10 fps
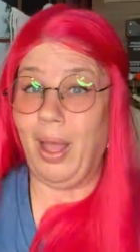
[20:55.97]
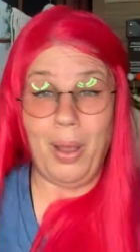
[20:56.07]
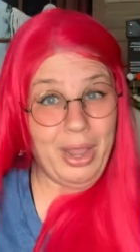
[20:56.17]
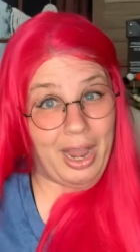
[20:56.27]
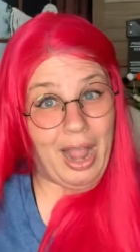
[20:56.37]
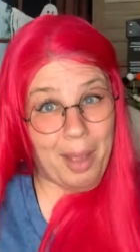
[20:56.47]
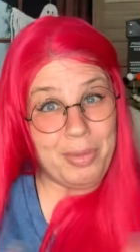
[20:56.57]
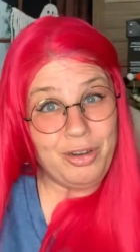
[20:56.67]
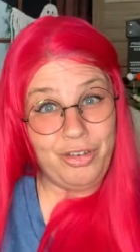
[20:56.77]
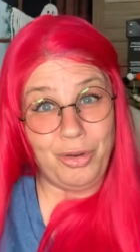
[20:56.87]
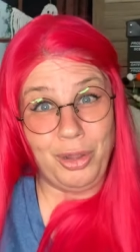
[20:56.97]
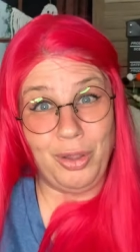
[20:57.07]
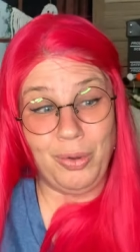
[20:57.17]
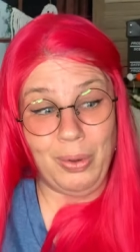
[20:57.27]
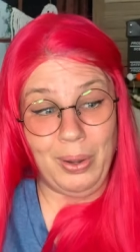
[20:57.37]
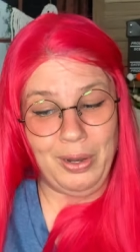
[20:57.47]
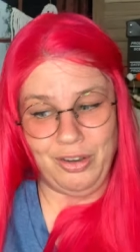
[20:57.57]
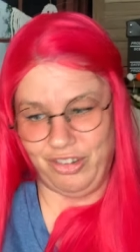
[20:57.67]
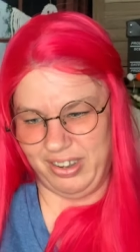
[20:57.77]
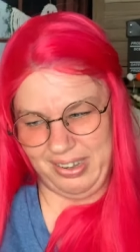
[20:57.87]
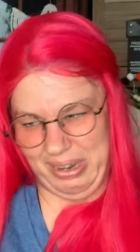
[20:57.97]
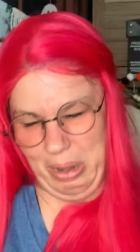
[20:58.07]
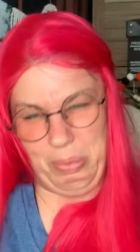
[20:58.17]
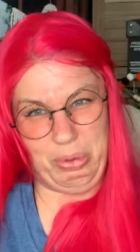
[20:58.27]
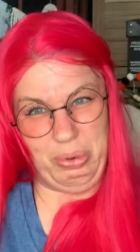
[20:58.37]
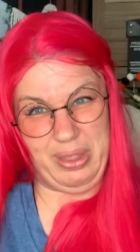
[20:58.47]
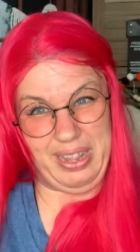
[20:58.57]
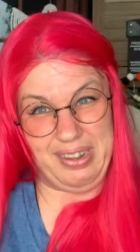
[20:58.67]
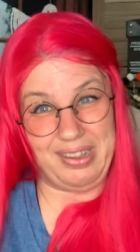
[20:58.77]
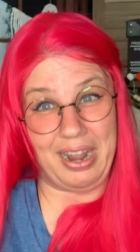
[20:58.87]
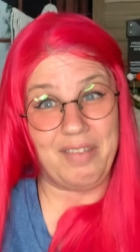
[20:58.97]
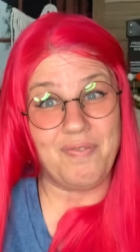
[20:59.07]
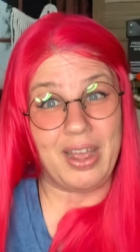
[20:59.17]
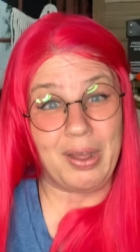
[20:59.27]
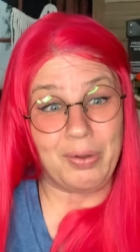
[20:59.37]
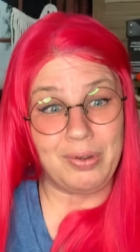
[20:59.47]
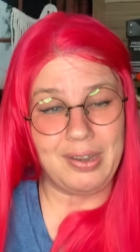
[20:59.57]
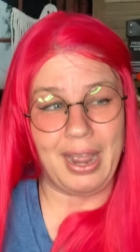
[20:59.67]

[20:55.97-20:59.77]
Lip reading: Okay, I'm going to show you just a couple little things that I found